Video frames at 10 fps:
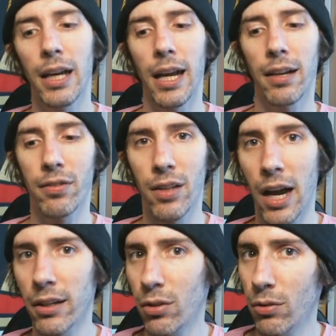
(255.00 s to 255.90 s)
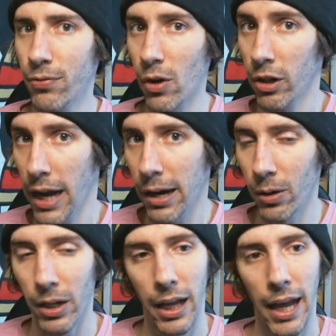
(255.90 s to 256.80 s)
It's not too far
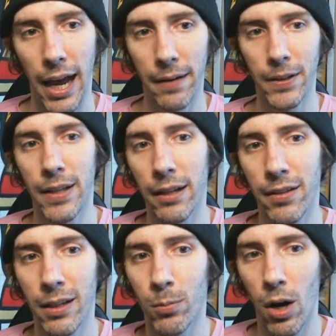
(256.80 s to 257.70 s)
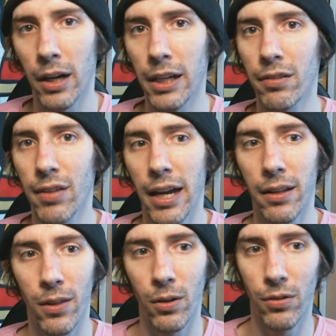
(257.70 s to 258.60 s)
out. Having that Team Rocket
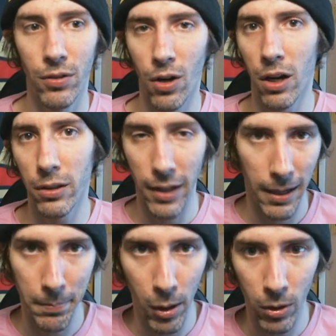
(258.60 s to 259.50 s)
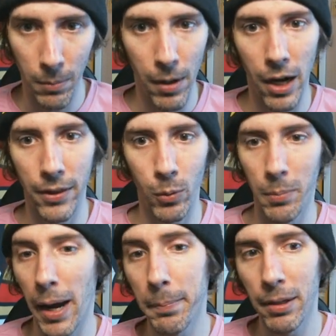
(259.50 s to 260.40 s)
set, those dark type Pokemon that we
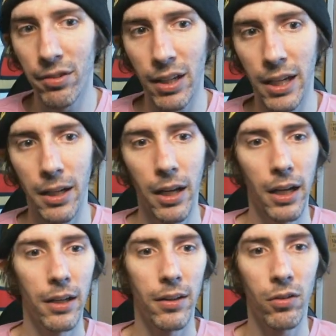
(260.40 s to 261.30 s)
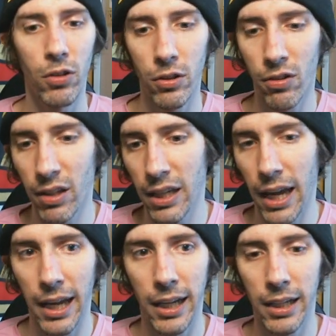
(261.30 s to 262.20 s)
might be seeing, this could
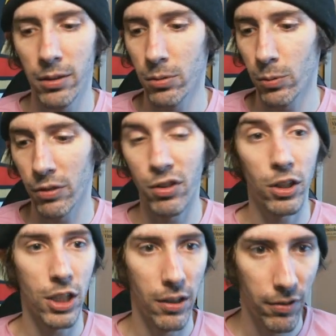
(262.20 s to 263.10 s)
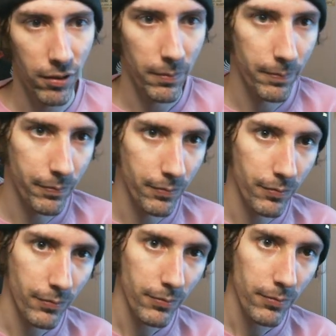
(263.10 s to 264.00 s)
see a resurgence.
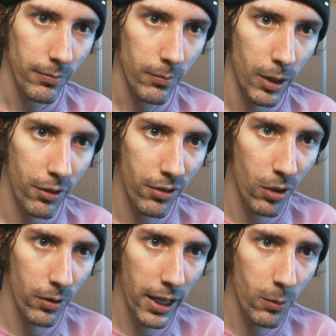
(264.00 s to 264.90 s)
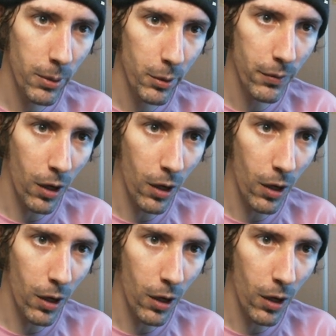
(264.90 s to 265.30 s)
So then we move